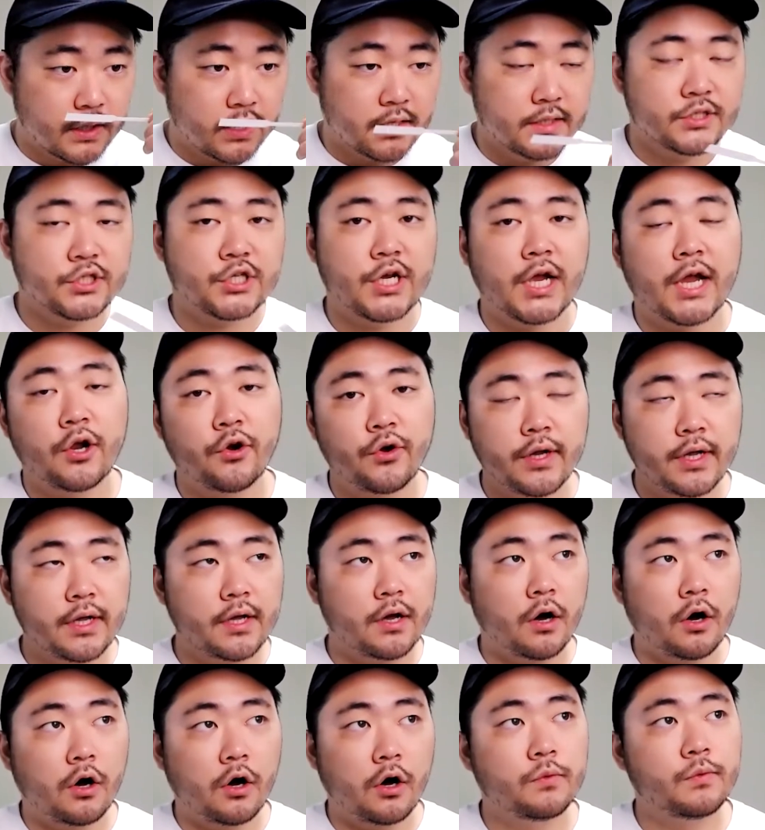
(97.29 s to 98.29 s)
Cherry
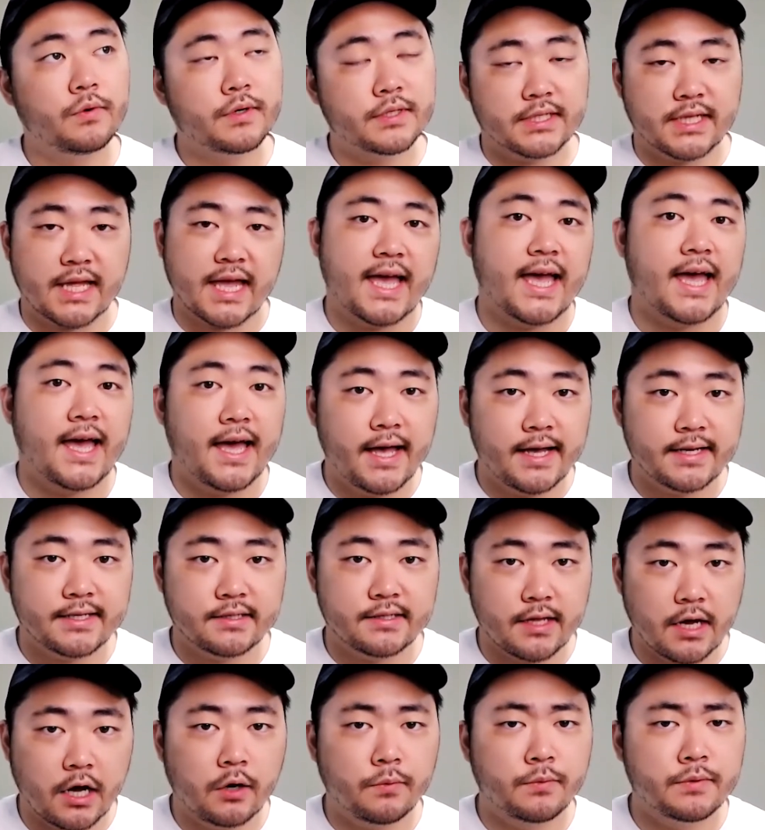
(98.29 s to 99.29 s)
almost has
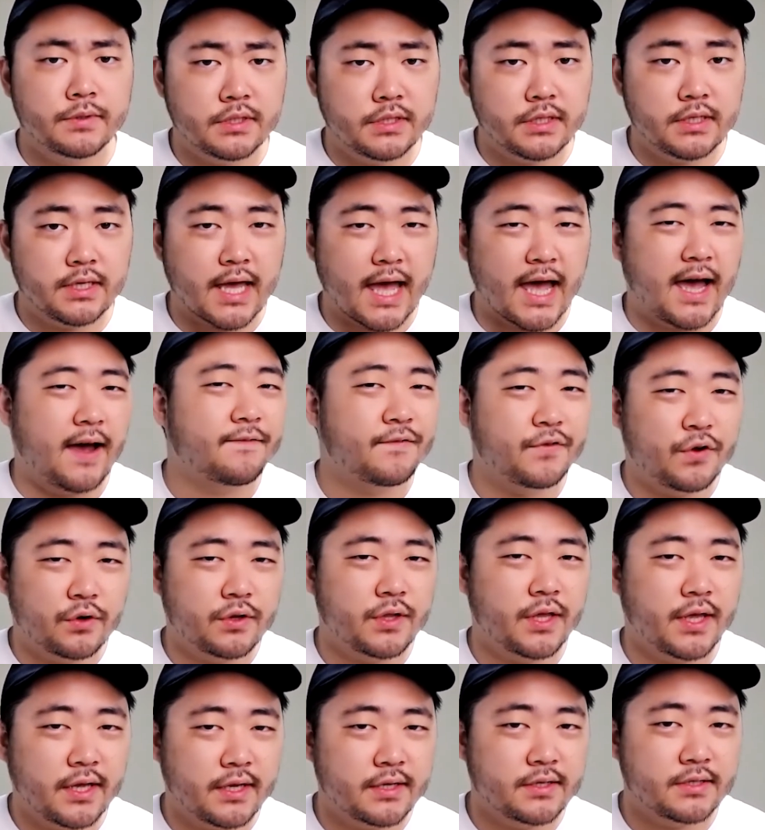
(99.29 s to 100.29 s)
an almondy
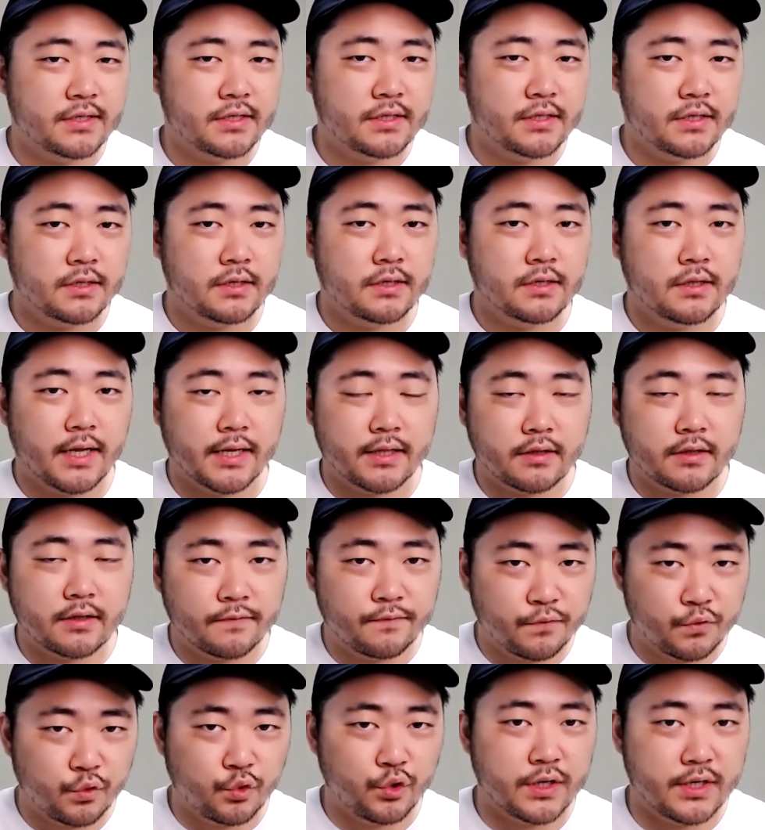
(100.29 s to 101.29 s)
aftertaste, like the
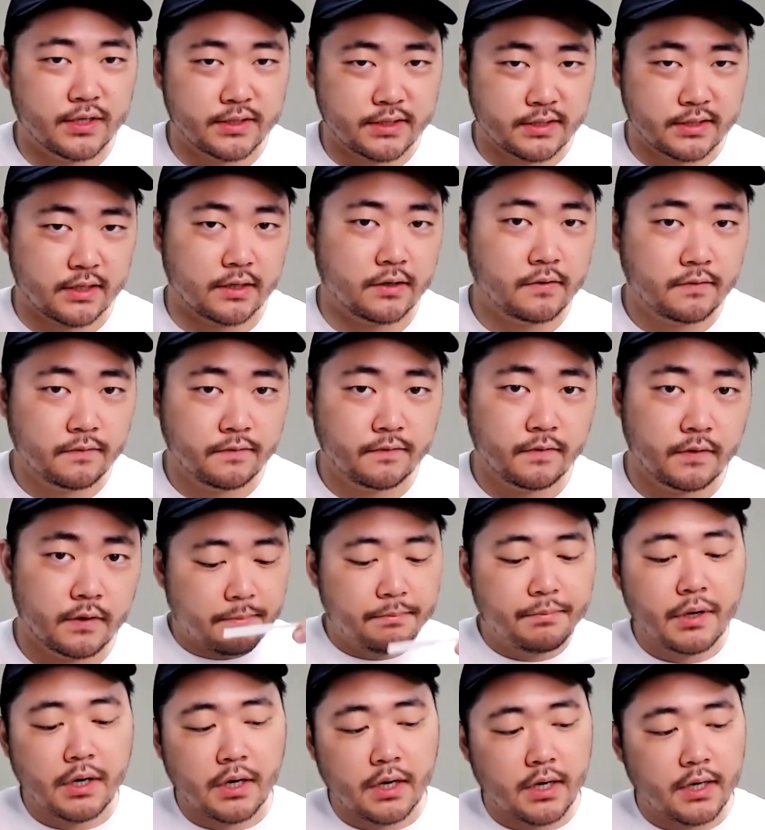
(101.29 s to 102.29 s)
fruit itself,
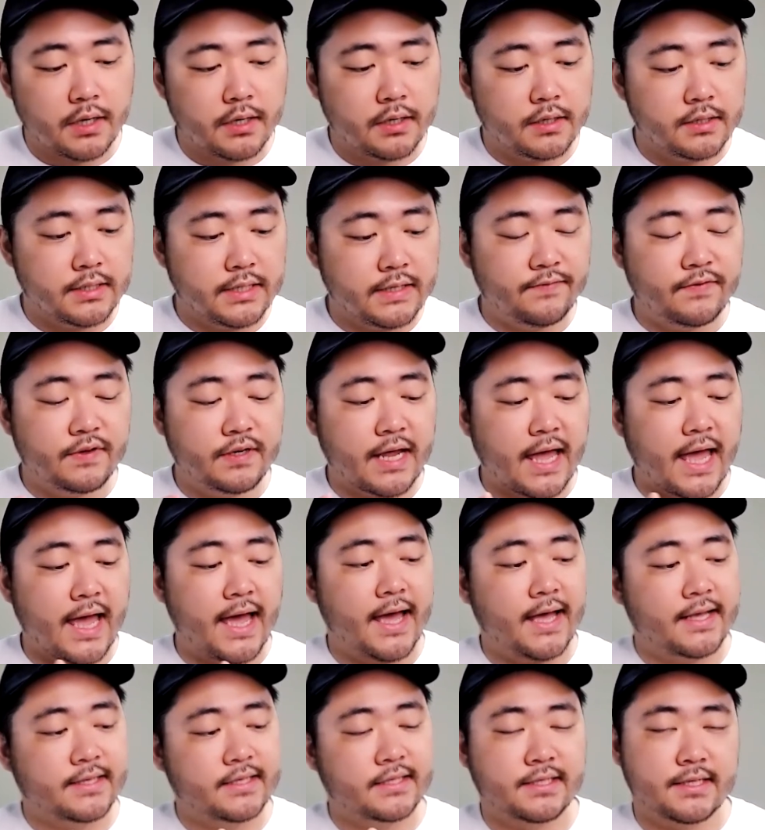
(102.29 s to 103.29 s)
but even
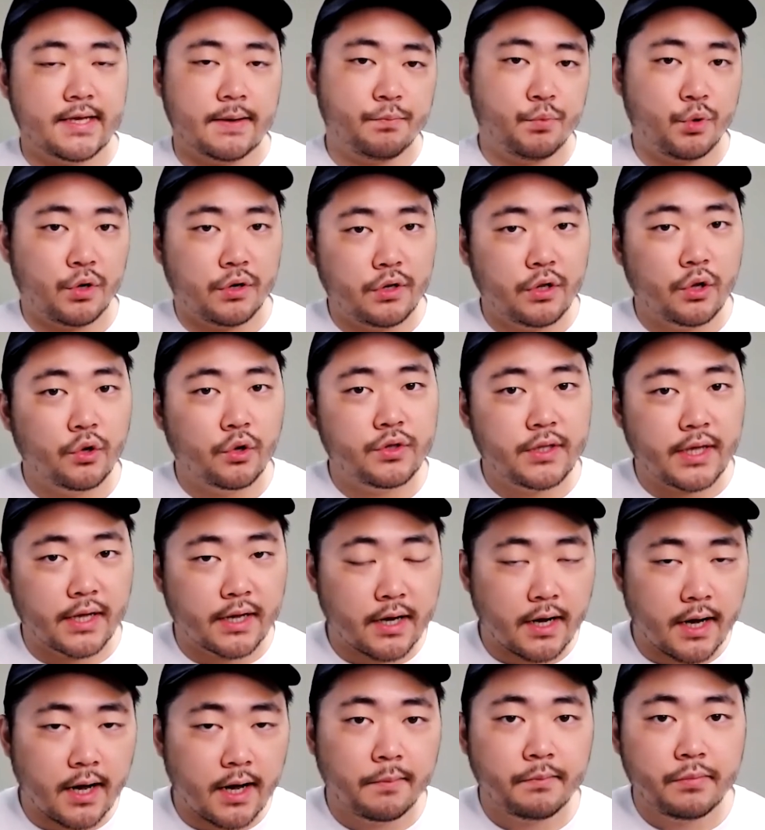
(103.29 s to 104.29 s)
as a separate note, they
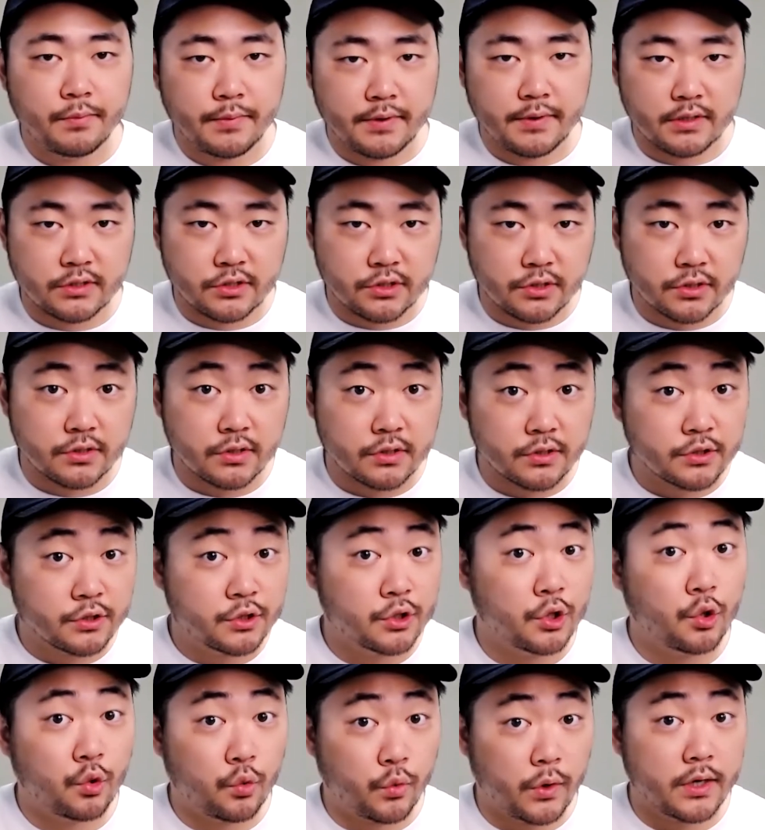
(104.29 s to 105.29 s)
complement each other
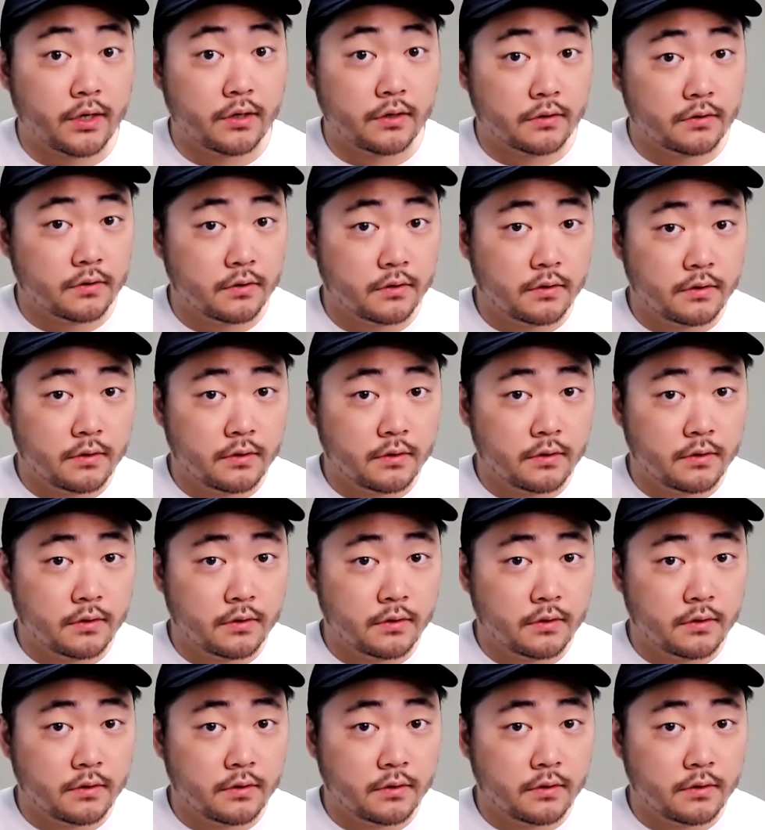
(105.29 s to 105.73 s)
so well.